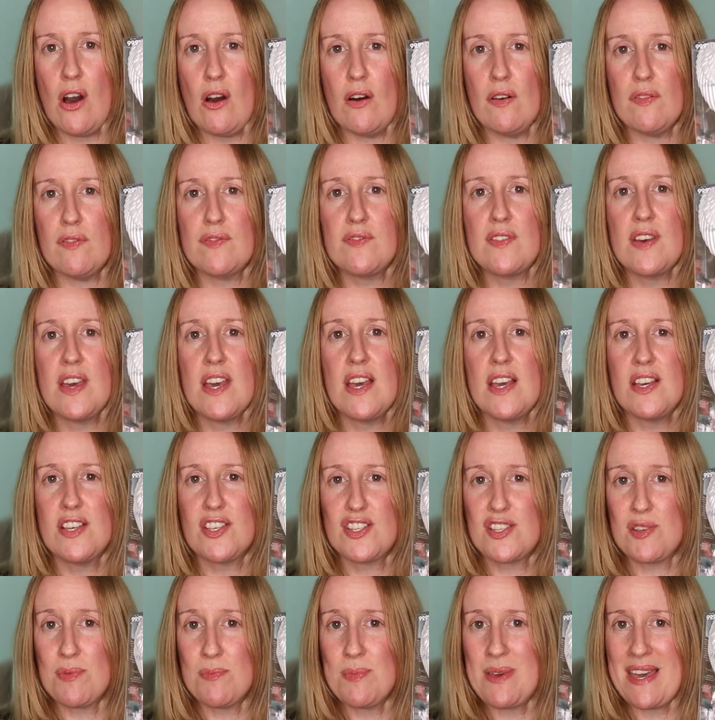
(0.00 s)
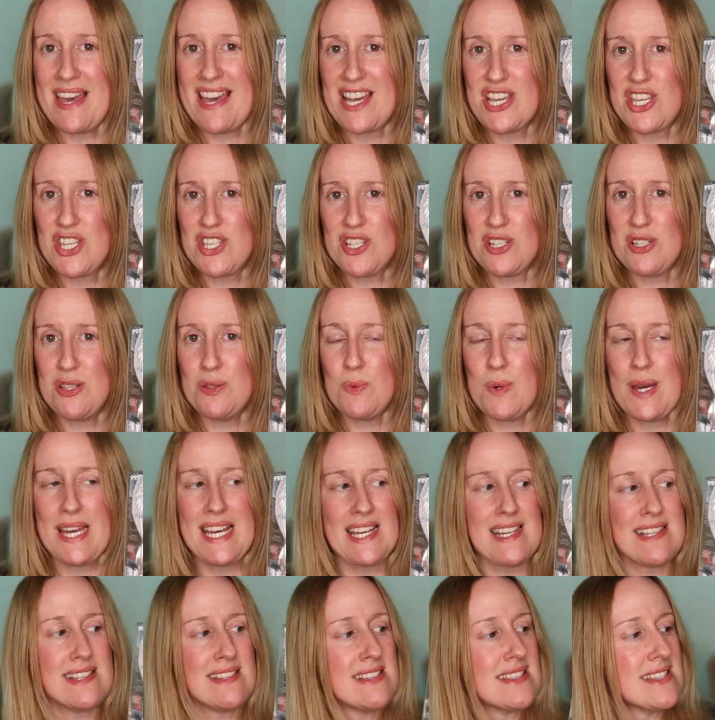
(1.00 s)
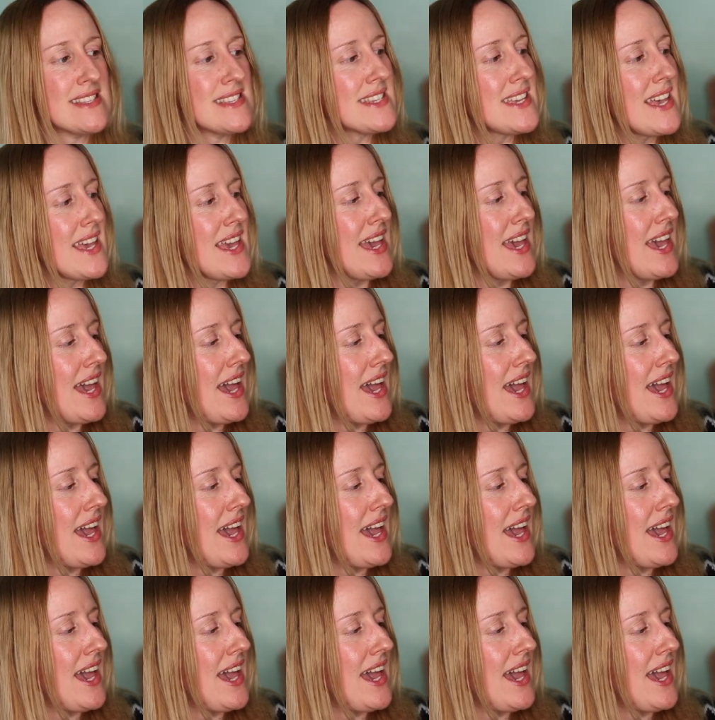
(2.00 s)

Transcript: of some angel wings.